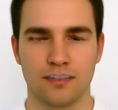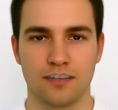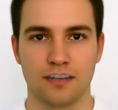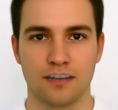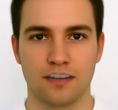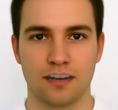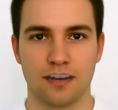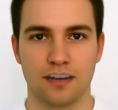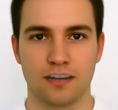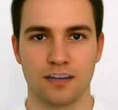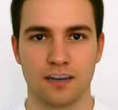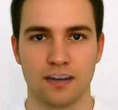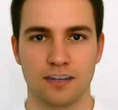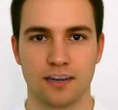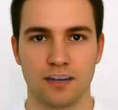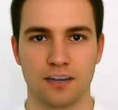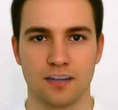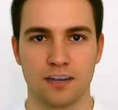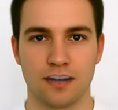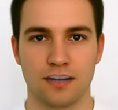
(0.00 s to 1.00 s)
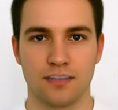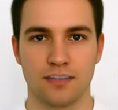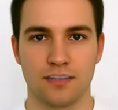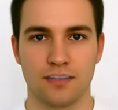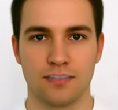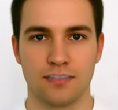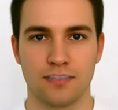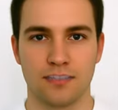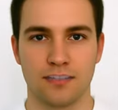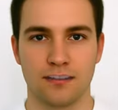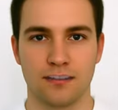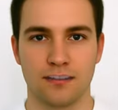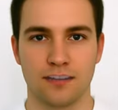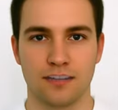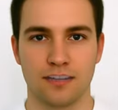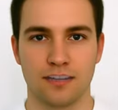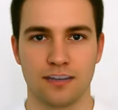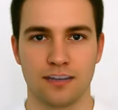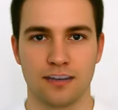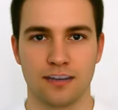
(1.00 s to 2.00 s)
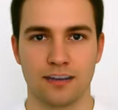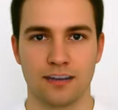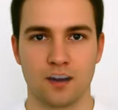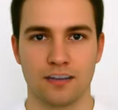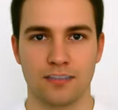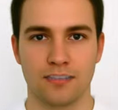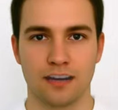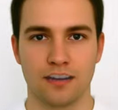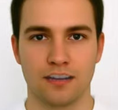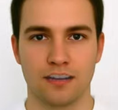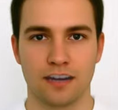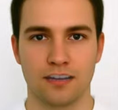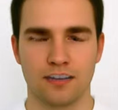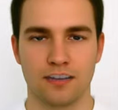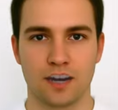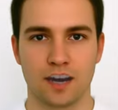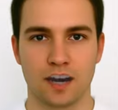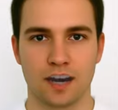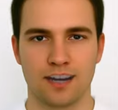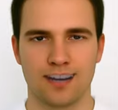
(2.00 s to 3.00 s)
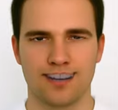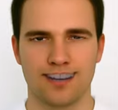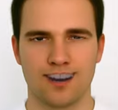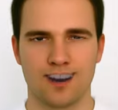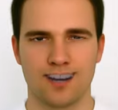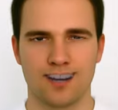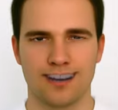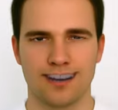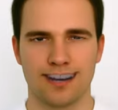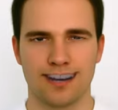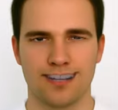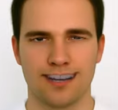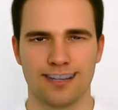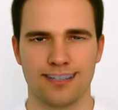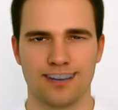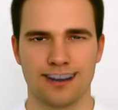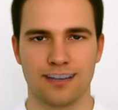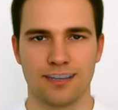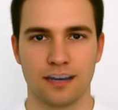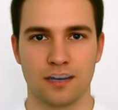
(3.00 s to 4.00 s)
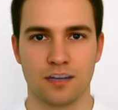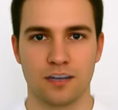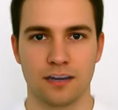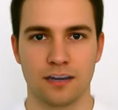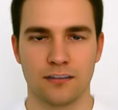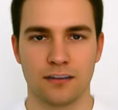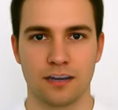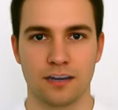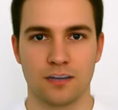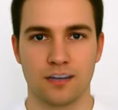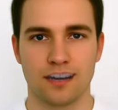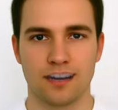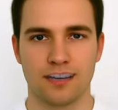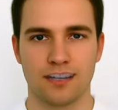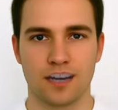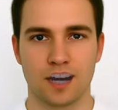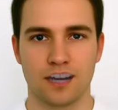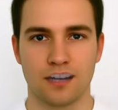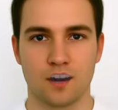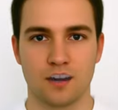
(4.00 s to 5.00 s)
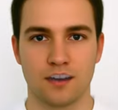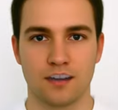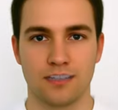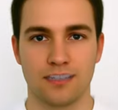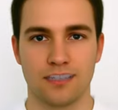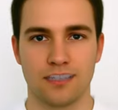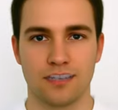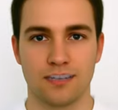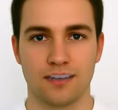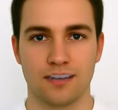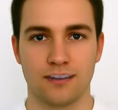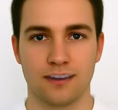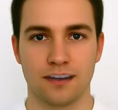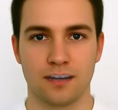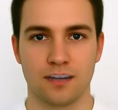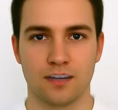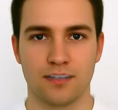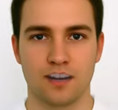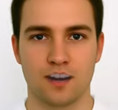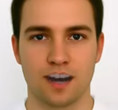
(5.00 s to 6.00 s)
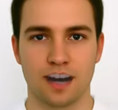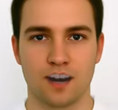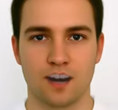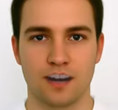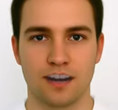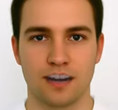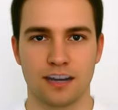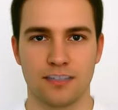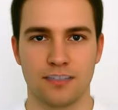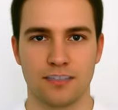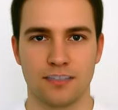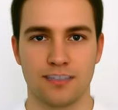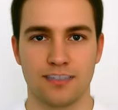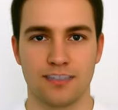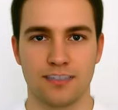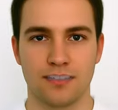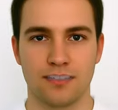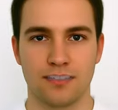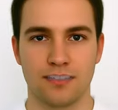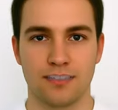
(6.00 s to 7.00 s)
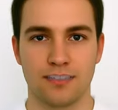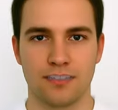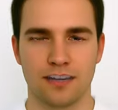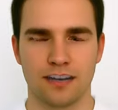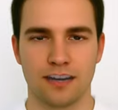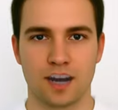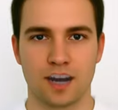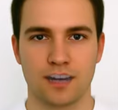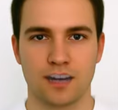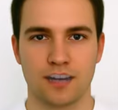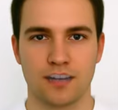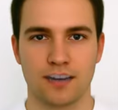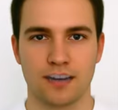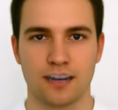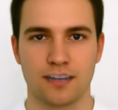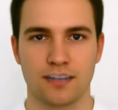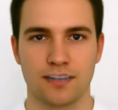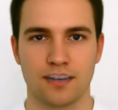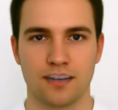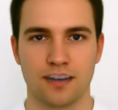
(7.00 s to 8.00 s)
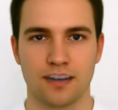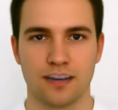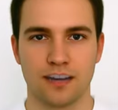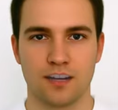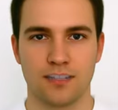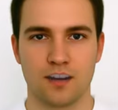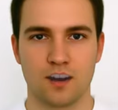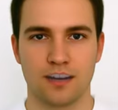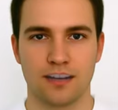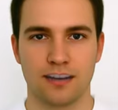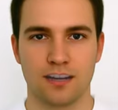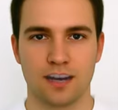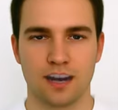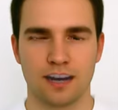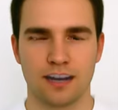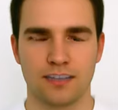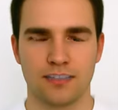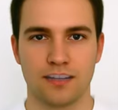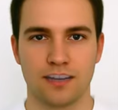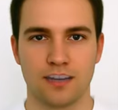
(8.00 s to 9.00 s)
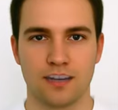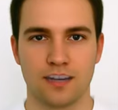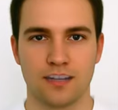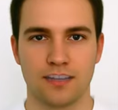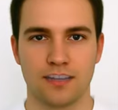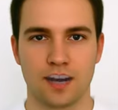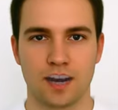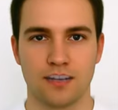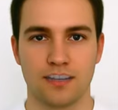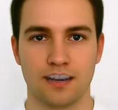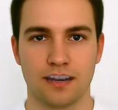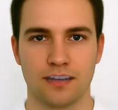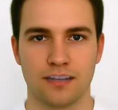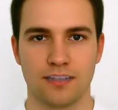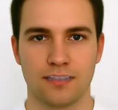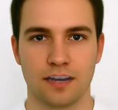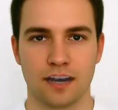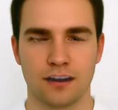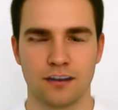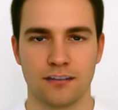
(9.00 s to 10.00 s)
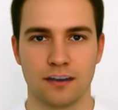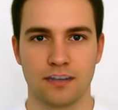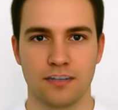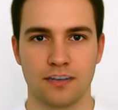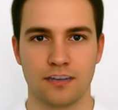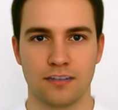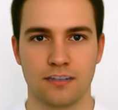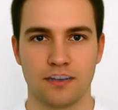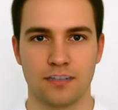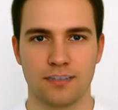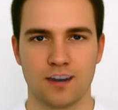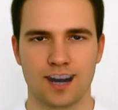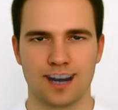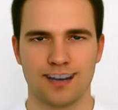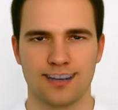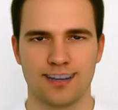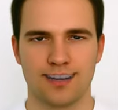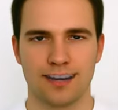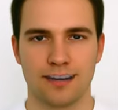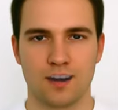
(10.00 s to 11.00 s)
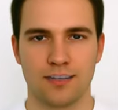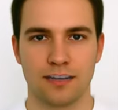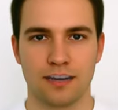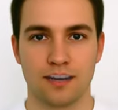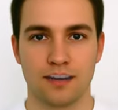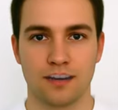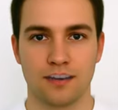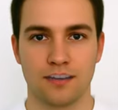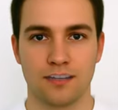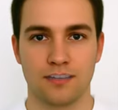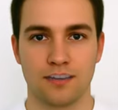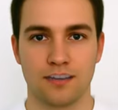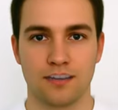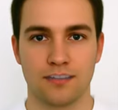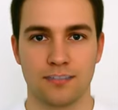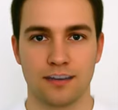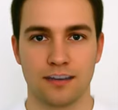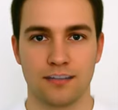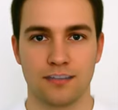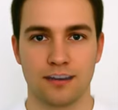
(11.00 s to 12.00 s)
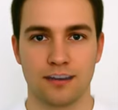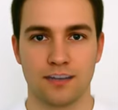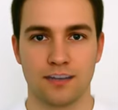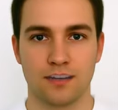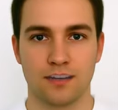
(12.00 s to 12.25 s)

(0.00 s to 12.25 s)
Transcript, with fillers: This definition, then, is a further clarification of the distinction mentioned earlier, and therefore one. traveling upon and transporting one's property upon the public roads as a matter of right meets the